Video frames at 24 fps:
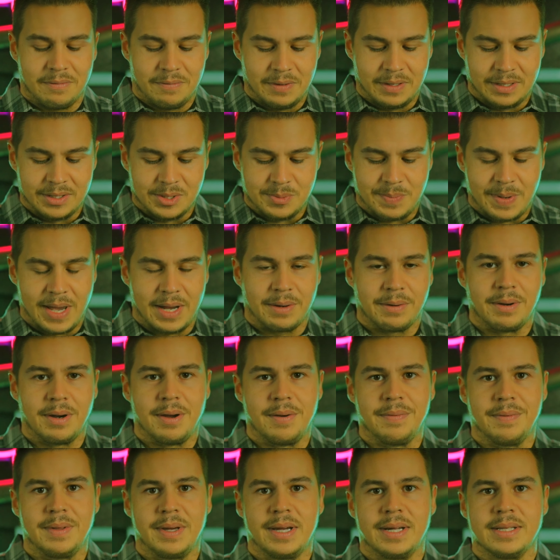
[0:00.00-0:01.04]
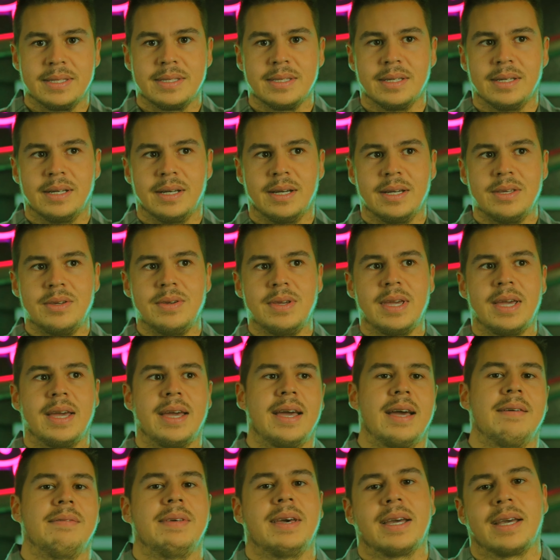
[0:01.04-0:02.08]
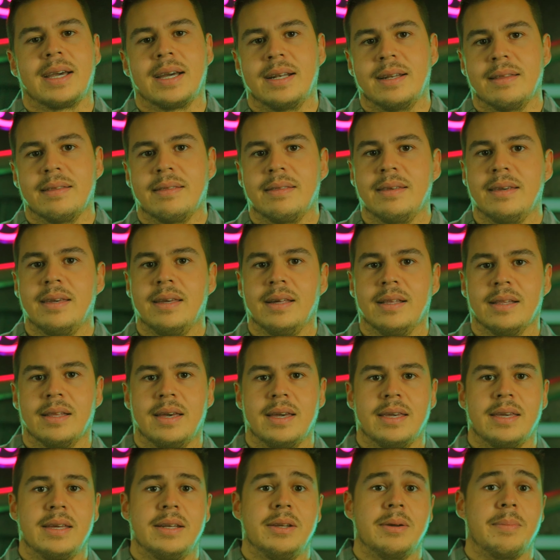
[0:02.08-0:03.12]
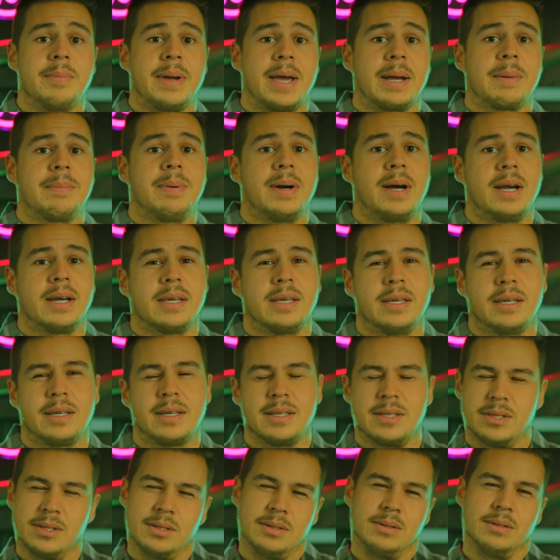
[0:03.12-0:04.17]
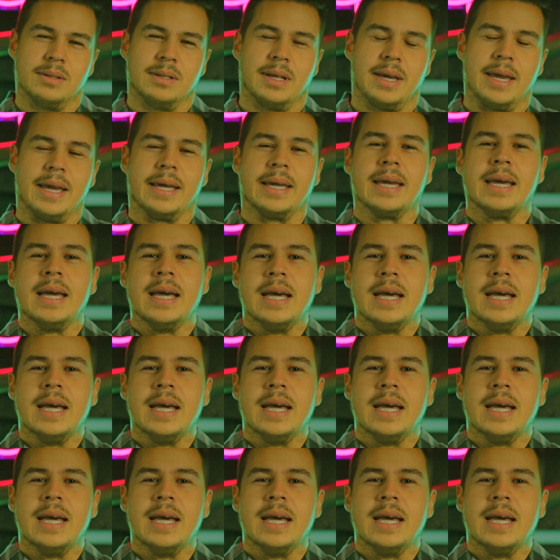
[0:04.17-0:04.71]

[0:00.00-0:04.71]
fitness background that you can't have that kind of thing like in your back pocket, because it'll like